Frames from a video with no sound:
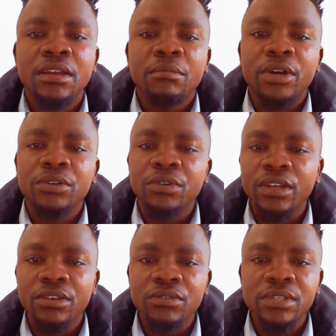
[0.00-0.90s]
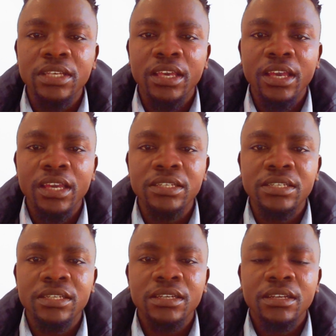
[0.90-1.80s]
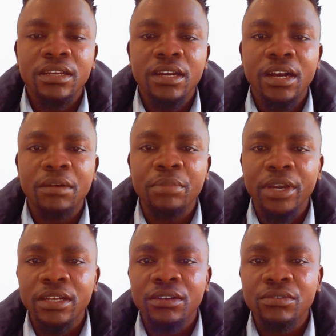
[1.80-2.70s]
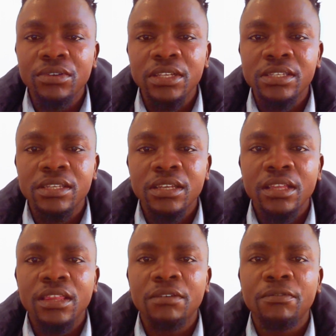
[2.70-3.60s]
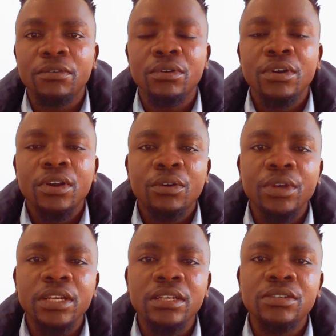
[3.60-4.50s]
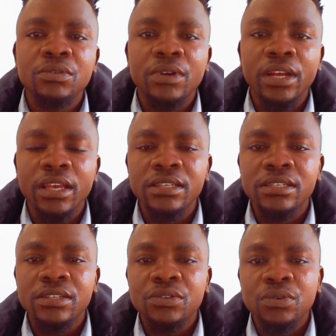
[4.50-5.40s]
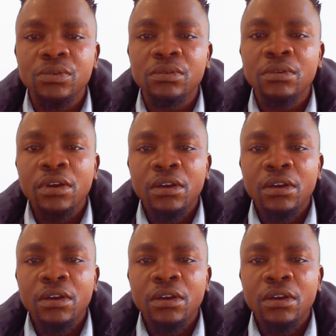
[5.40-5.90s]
But when we are using 8 binary units, therefore we need to raise 2